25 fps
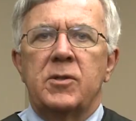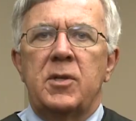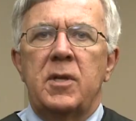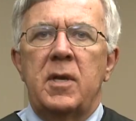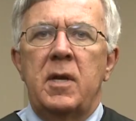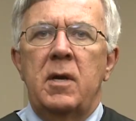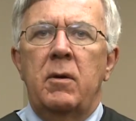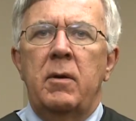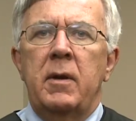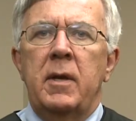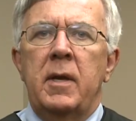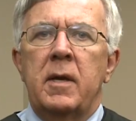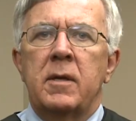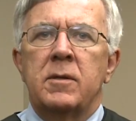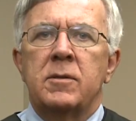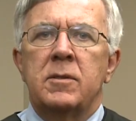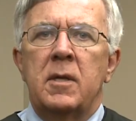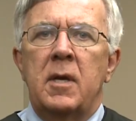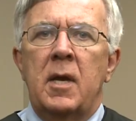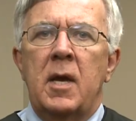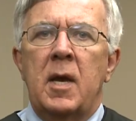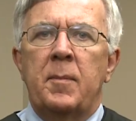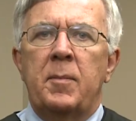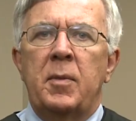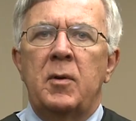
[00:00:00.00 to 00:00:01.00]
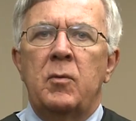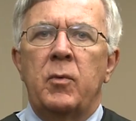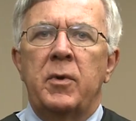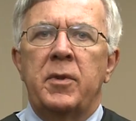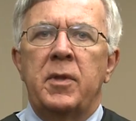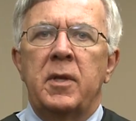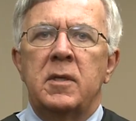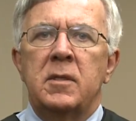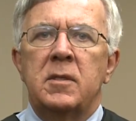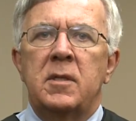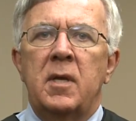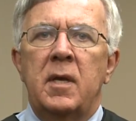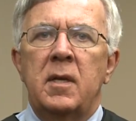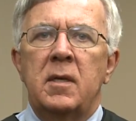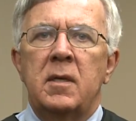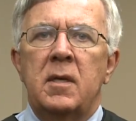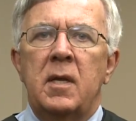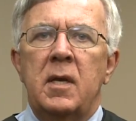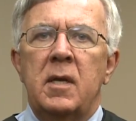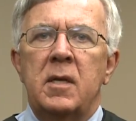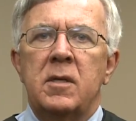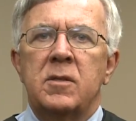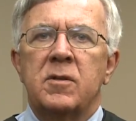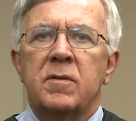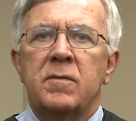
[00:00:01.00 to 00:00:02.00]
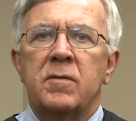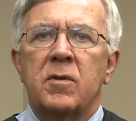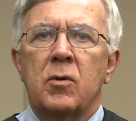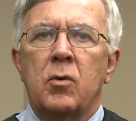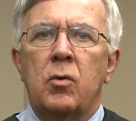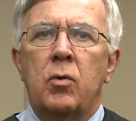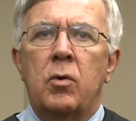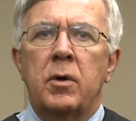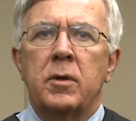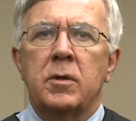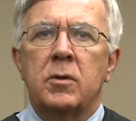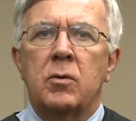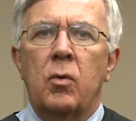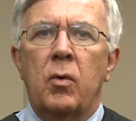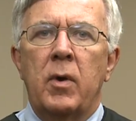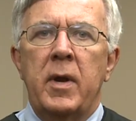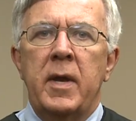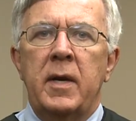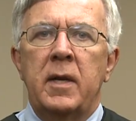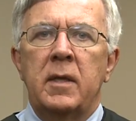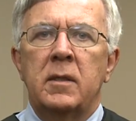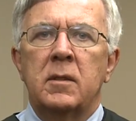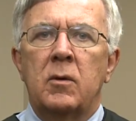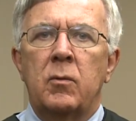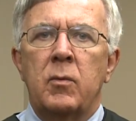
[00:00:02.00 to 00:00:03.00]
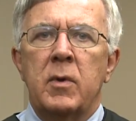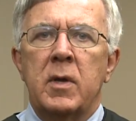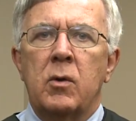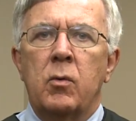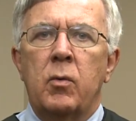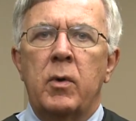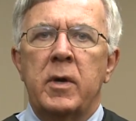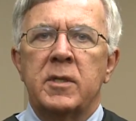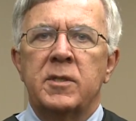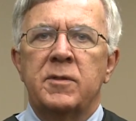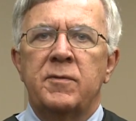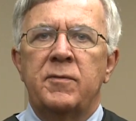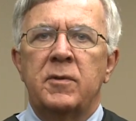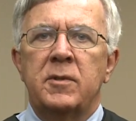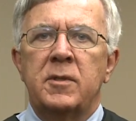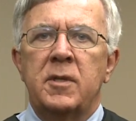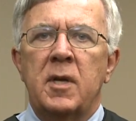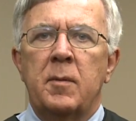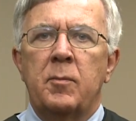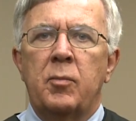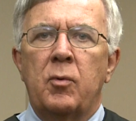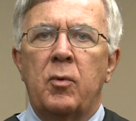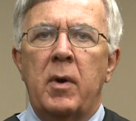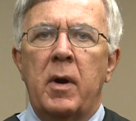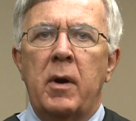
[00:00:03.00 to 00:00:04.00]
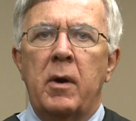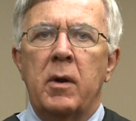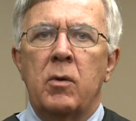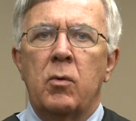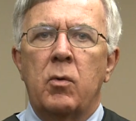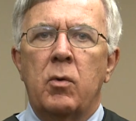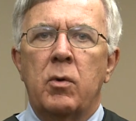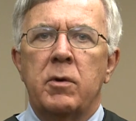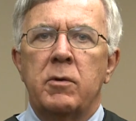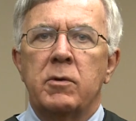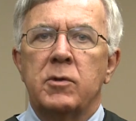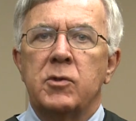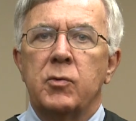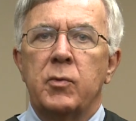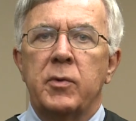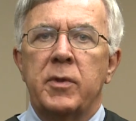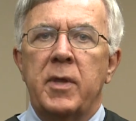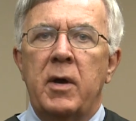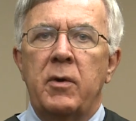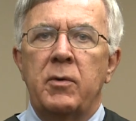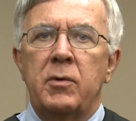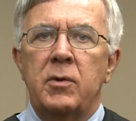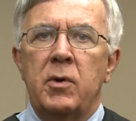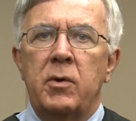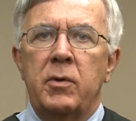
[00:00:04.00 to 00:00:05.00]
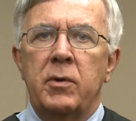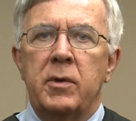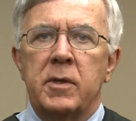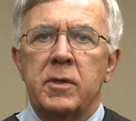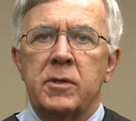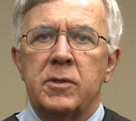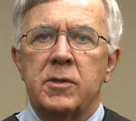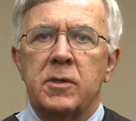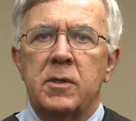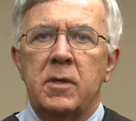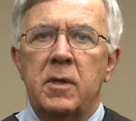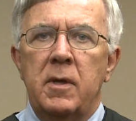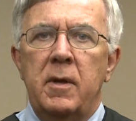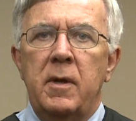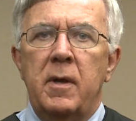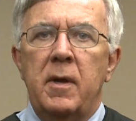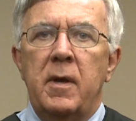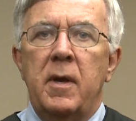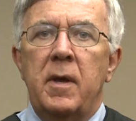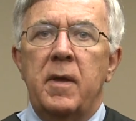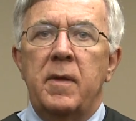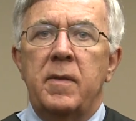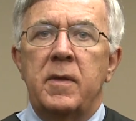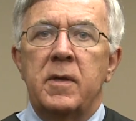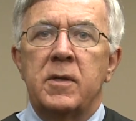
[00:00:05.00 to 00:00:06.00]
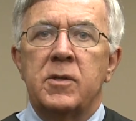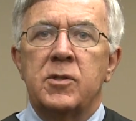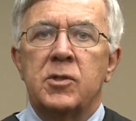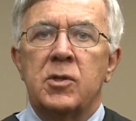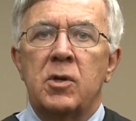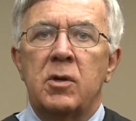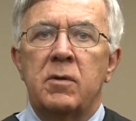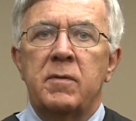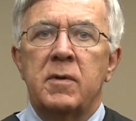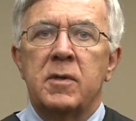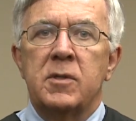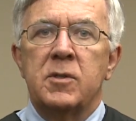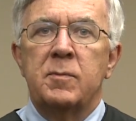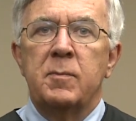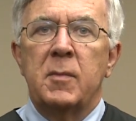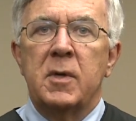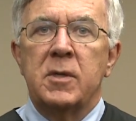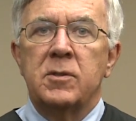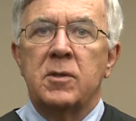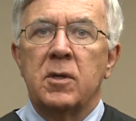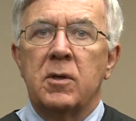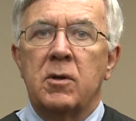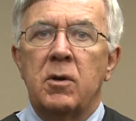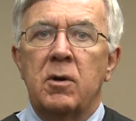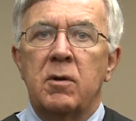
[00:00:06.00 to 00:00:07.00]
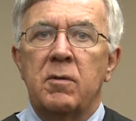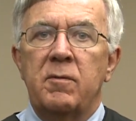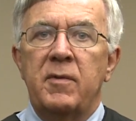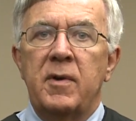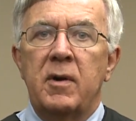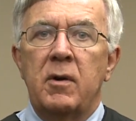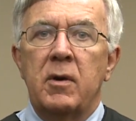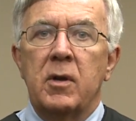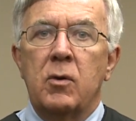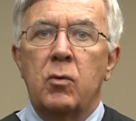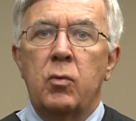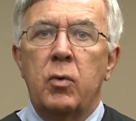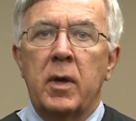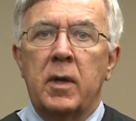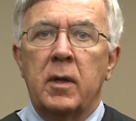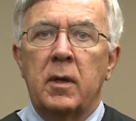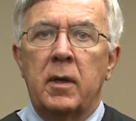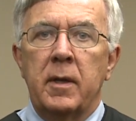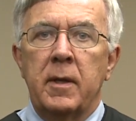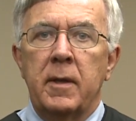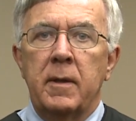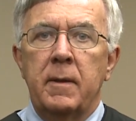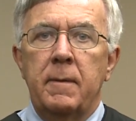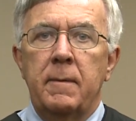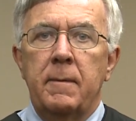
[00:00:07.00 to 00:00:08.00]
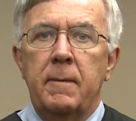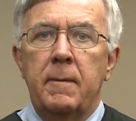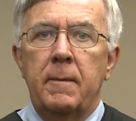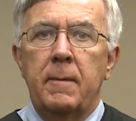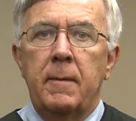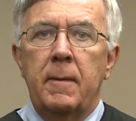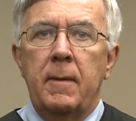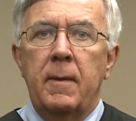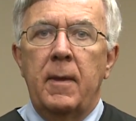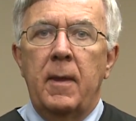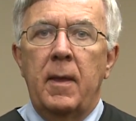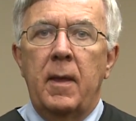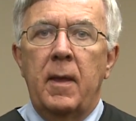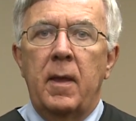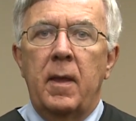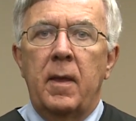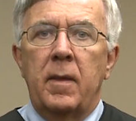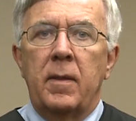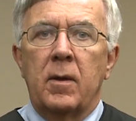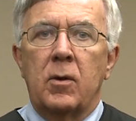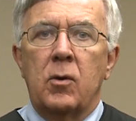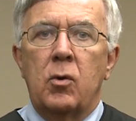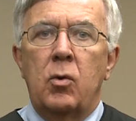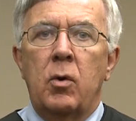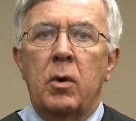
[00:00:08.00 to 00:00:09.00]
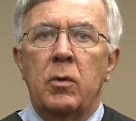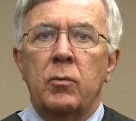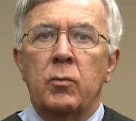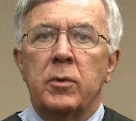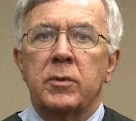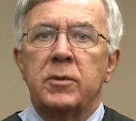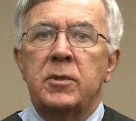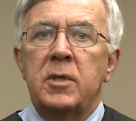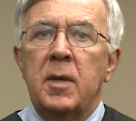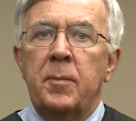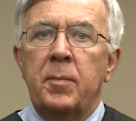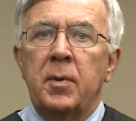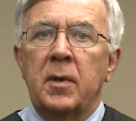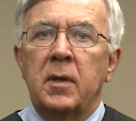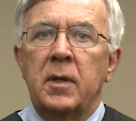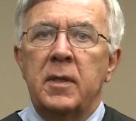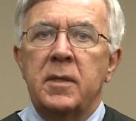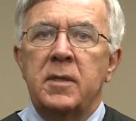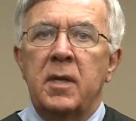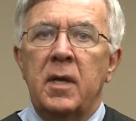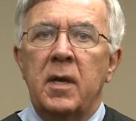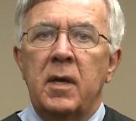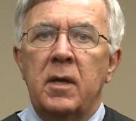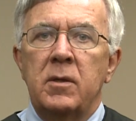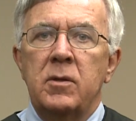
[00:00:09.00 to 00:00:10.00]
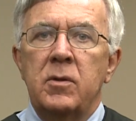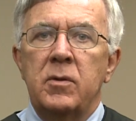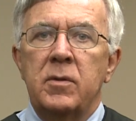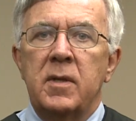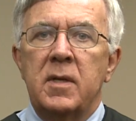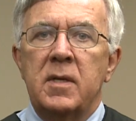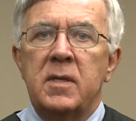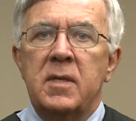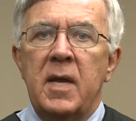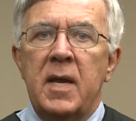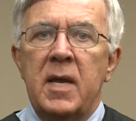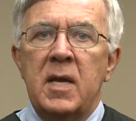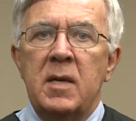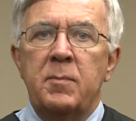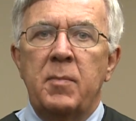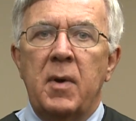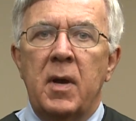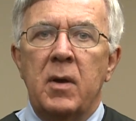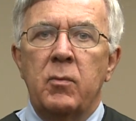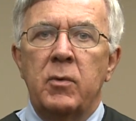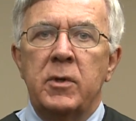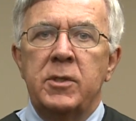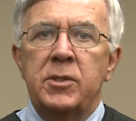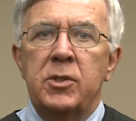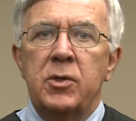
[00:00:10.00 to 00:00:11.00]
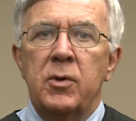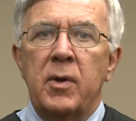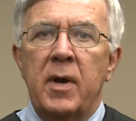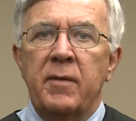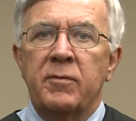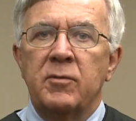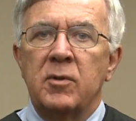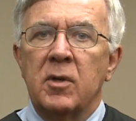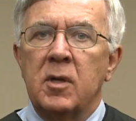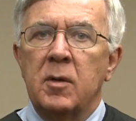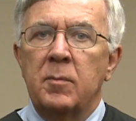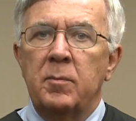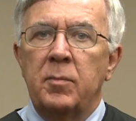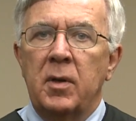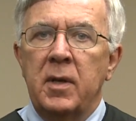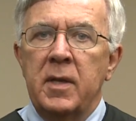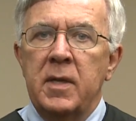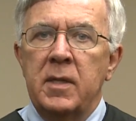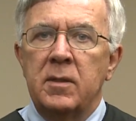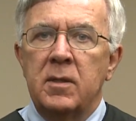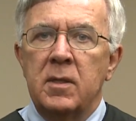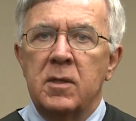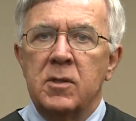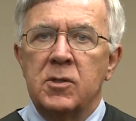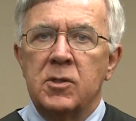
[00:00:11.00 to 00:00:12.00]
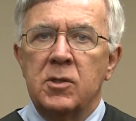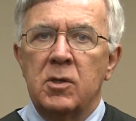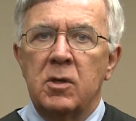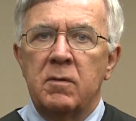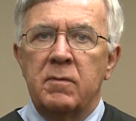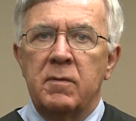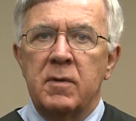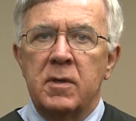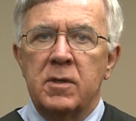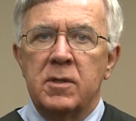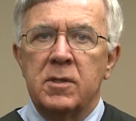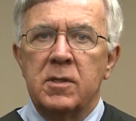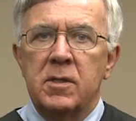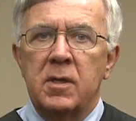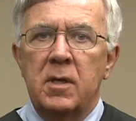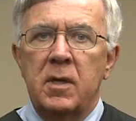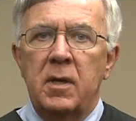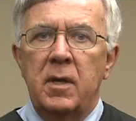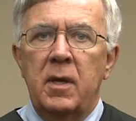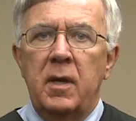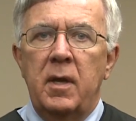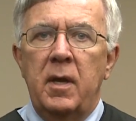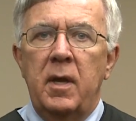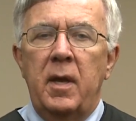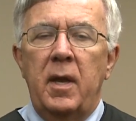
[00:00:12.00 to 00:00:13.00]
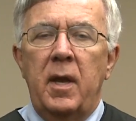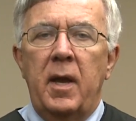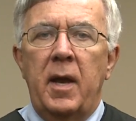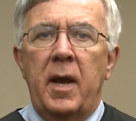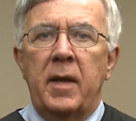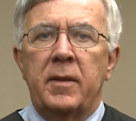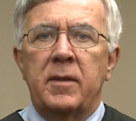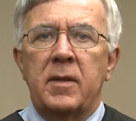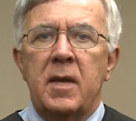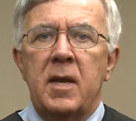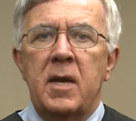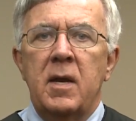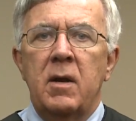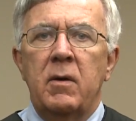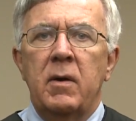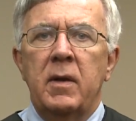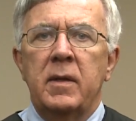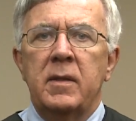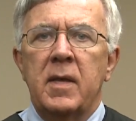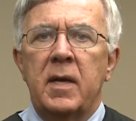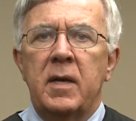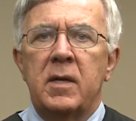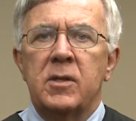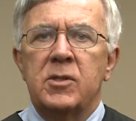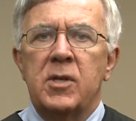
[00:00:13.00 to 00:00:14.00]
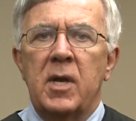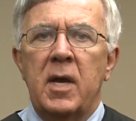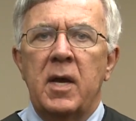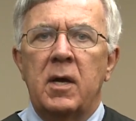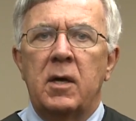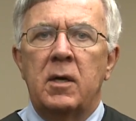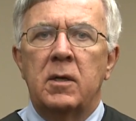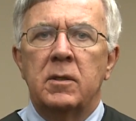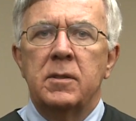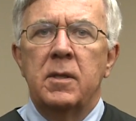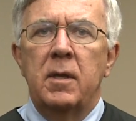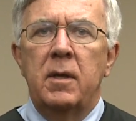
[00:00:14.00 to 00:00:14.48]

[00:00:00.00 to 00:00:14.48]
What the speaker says: the hearing has to happen within 10 days of the court granting the request for temporary orders without notice, this service must occur very quickly. The court will typically tell you the date by which you have to complete this service. At the hearing that is held,